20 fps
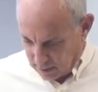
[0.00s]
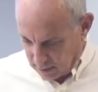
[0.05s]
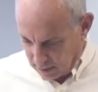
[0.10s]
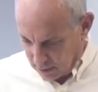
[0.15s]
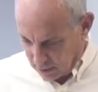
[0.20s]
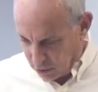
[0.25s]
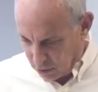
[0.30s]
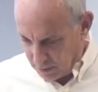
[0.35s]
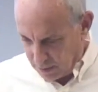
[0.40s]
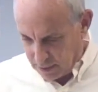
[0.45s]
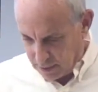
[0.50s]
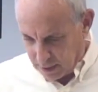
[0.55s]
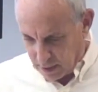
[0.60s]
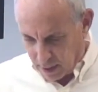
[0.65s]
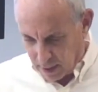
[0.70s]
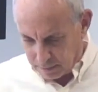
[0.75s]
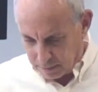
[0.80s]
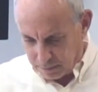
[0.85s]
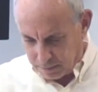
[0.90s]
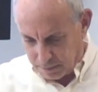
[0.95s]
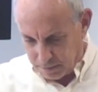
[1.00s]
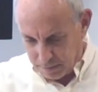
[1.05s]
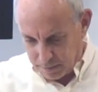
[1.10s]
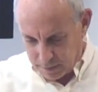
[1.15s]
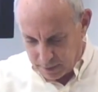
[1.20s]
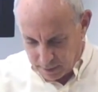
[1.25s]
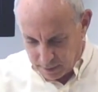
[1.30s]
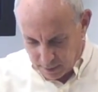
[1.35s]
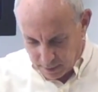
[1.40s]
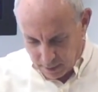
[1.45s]
assuming Tom
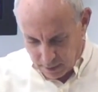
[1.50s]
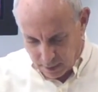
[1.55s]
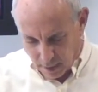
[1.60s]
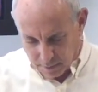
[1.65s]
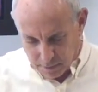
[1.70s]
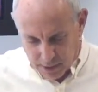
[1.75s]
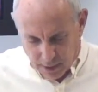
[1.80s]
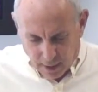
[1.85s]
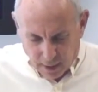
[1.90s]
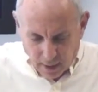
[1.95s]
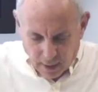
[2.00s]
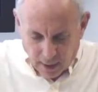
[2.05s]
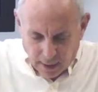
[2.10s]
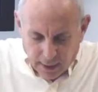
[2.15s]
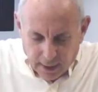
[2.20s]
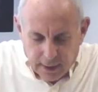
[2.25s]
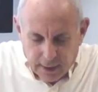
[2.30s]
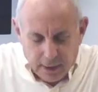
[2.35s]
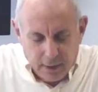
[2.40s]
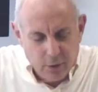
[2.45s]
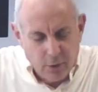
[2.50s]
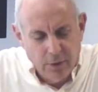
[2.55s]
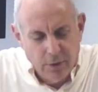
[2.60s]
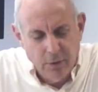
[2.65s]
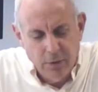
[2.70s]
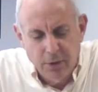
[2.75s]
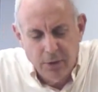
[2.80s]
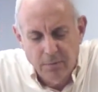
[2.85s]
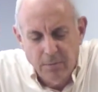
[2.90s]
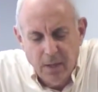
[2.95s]
comes in and I get to
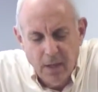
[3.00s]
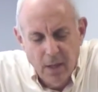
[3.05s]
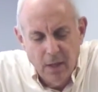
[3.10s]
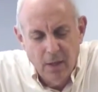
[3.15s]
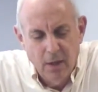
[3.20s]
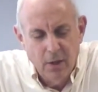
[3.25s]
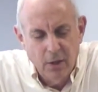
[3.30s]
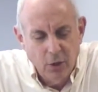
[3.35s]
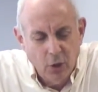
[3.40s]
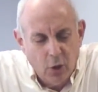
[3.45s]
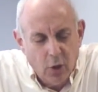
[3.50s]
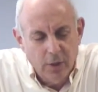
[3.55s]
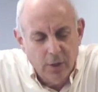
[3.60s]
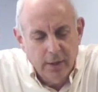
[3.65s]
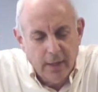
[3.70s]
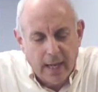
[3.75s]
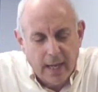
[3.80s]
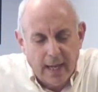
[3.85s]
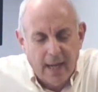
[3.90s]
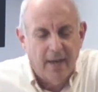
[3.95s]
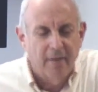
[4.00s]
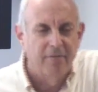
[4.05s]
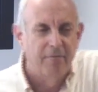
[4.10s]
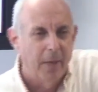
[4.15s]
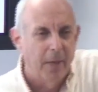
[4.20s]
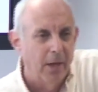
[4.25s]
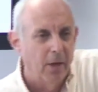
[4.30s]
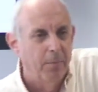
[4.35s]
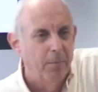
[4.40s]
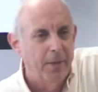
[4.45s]
introduce him, you couldn't have
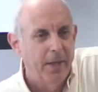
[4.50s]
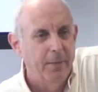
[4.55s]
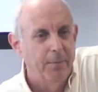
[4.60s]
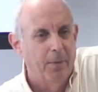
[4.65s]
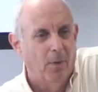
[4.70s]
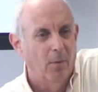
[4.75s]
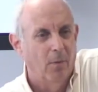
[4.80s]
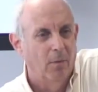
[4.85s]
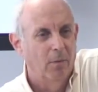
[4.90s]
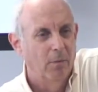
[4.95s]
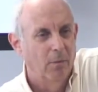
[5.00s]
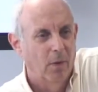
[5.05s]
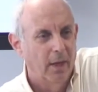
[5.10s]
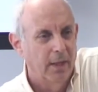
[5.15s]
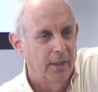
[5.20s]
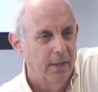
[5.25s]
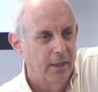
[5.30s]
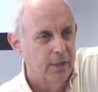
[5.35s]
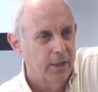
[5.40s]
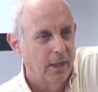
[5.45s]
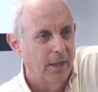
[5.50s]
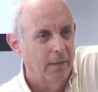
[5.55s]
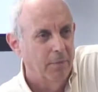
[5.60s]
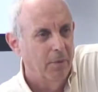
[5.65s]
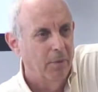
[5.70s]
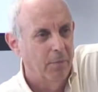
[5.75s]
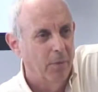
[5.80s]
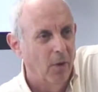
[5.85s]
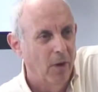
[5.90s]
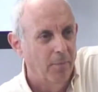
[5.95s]
better people running this
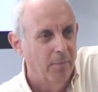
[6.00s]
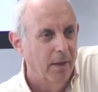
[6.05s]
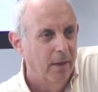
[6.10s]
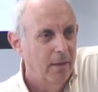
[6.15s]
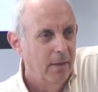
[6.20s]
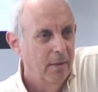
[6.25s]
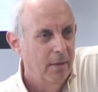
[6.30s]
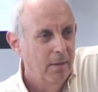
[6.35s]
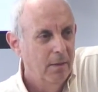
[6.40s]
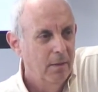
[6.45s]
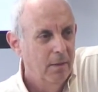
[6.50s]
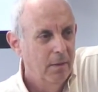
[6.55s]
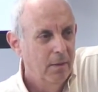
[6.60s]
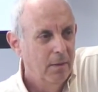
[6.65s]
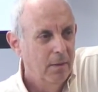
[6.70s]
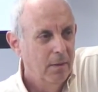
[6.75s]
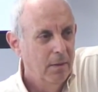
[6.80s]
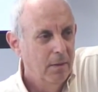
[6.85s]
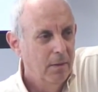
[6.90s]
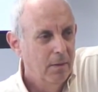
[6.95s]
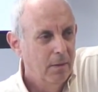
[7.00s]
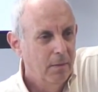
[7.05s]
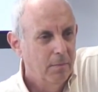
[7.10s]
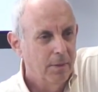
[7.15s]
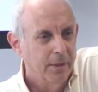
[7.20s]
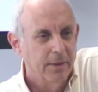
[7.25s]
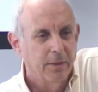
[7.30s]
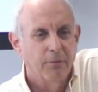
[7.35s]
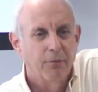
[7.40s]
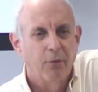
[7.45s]
Labor Department.
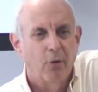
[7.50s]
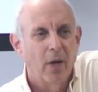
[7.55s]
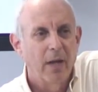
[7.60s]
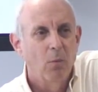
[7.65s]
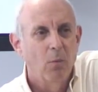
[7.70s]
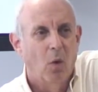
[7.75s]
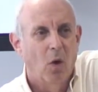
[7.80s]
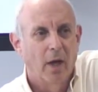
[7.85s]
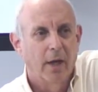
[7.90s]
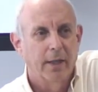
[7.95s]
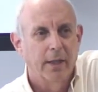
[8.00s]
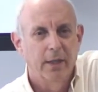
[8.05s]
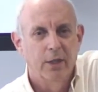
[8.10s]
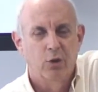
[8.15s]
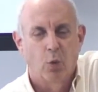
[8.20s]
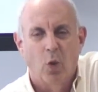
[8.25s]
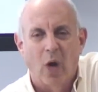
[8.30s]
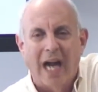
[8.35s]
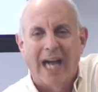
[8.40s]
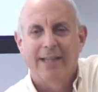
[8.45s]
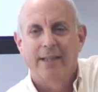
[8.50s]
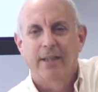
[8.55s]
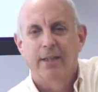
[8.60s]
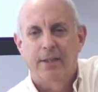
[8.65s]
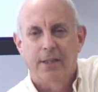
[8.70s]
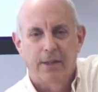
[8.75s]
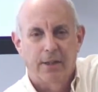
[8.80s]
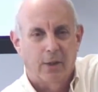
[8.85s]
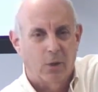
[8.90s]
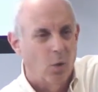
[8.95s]
But the framework is rotten
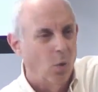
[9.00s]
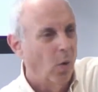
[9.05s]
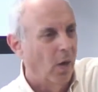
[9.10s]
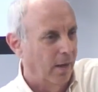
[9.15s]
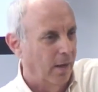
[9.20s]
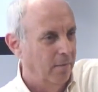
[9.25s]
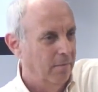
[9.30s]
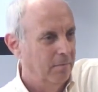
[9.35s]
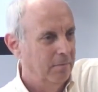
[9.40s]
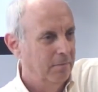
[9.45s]
to the core.